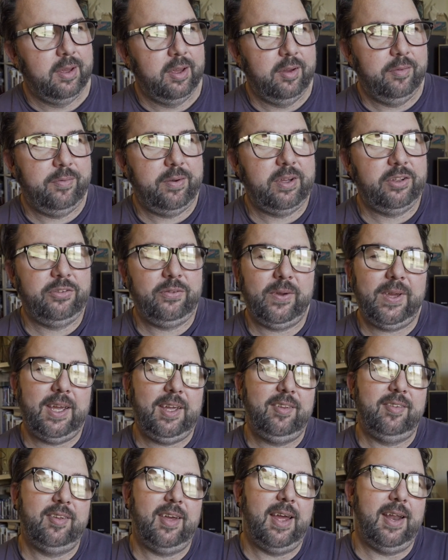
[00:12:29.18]
First thing he
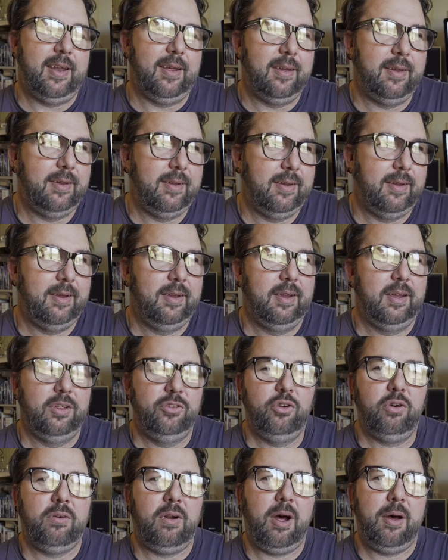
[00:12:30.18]
said,
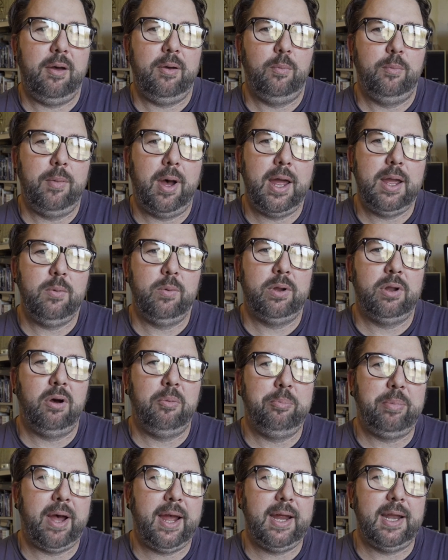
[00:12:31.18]
it's all right, mate, we're
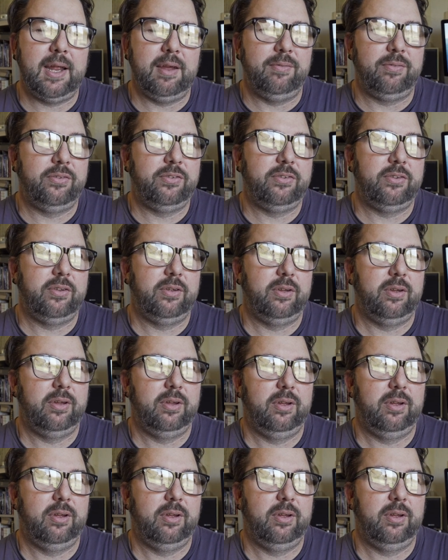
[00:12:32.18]
not bailiffs.